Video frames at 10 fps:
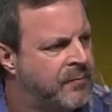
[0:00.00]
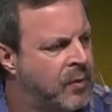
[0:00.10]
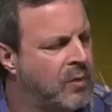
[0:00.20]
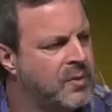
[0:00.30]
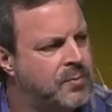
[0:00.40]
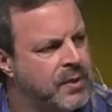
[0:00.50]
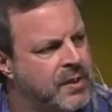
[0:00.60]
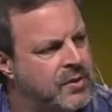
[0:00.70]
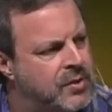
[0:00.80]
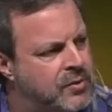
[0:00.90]
Rome split
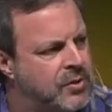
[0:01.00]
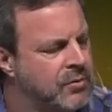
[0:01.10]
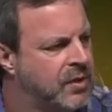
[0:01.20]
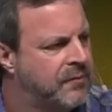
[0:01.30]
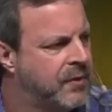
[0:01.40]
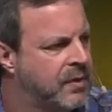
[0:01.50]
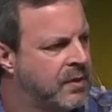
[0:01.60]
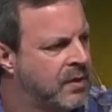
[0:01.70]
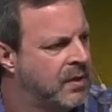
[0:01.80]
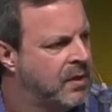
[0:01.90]
into two different,
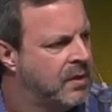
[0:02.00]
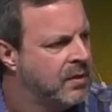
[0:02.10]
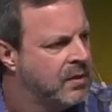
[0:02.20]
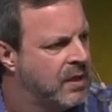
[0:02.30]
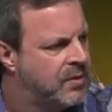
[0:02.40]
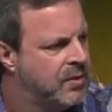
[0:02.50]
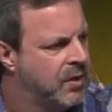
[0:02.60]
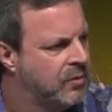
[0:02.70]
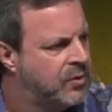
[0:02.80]
as you know,